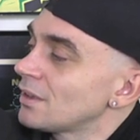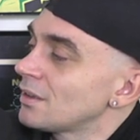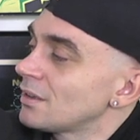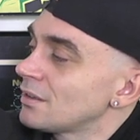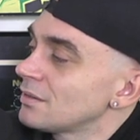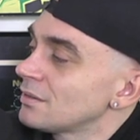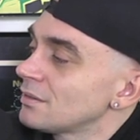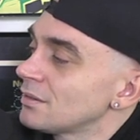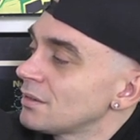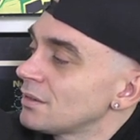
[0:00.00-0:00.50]

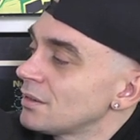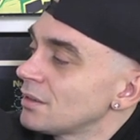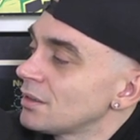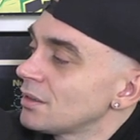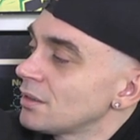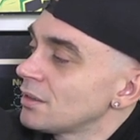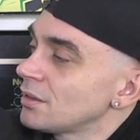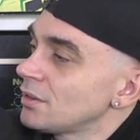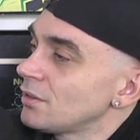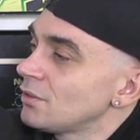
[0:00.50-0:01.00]
Yeah,
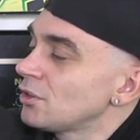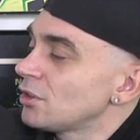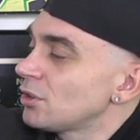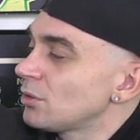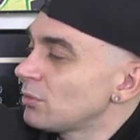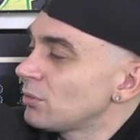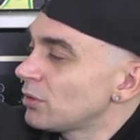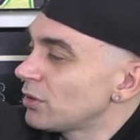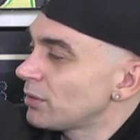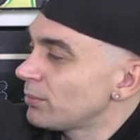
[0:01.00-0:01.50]
you're
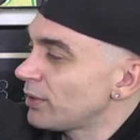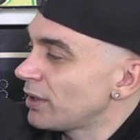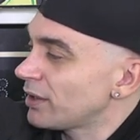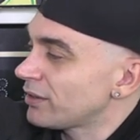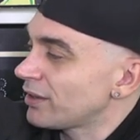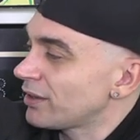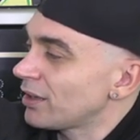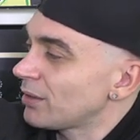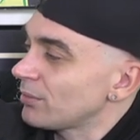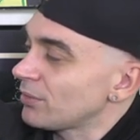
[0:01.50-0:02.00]
going to want to be
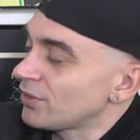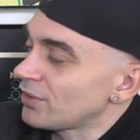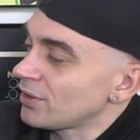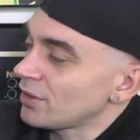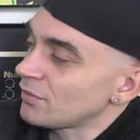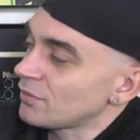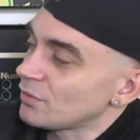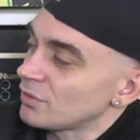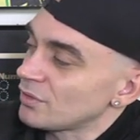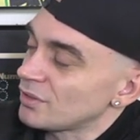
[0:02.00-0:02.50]
able to help
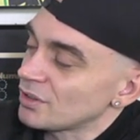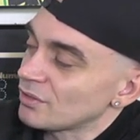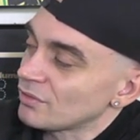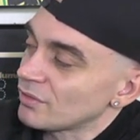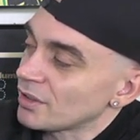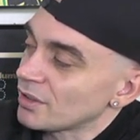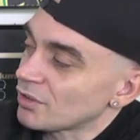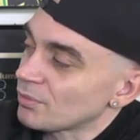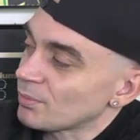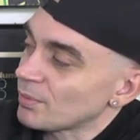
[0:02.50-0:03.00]
yourself to a
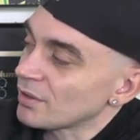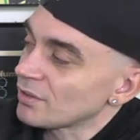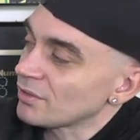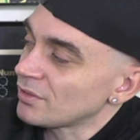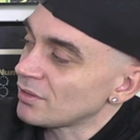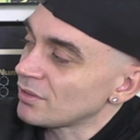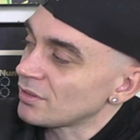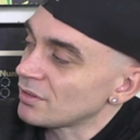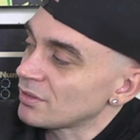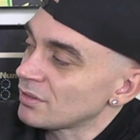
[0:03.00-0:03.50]
degree, I
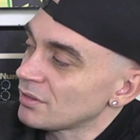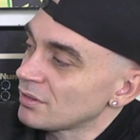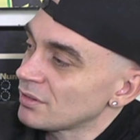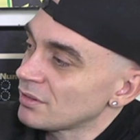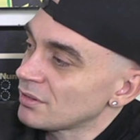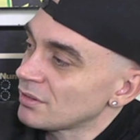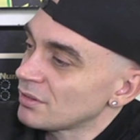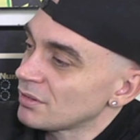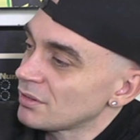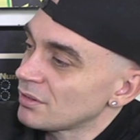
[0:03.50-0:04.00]
suppose. Don't yeah, you?
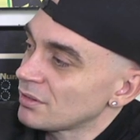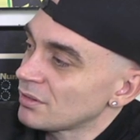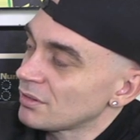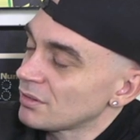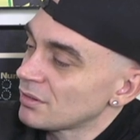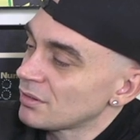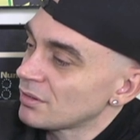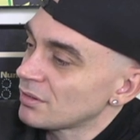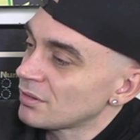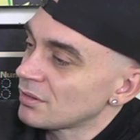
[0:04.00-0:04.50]
Yeah,
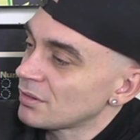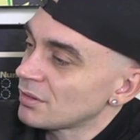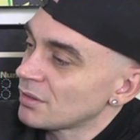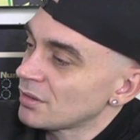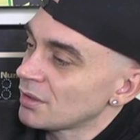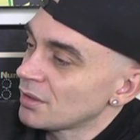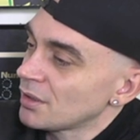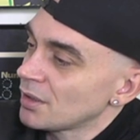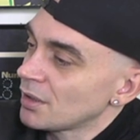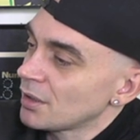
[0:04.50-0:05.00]

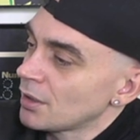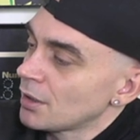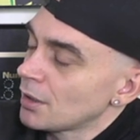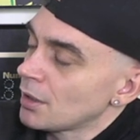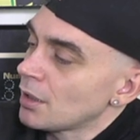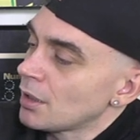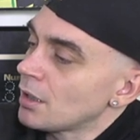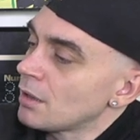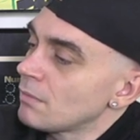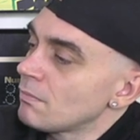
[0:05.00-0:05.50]
yeah.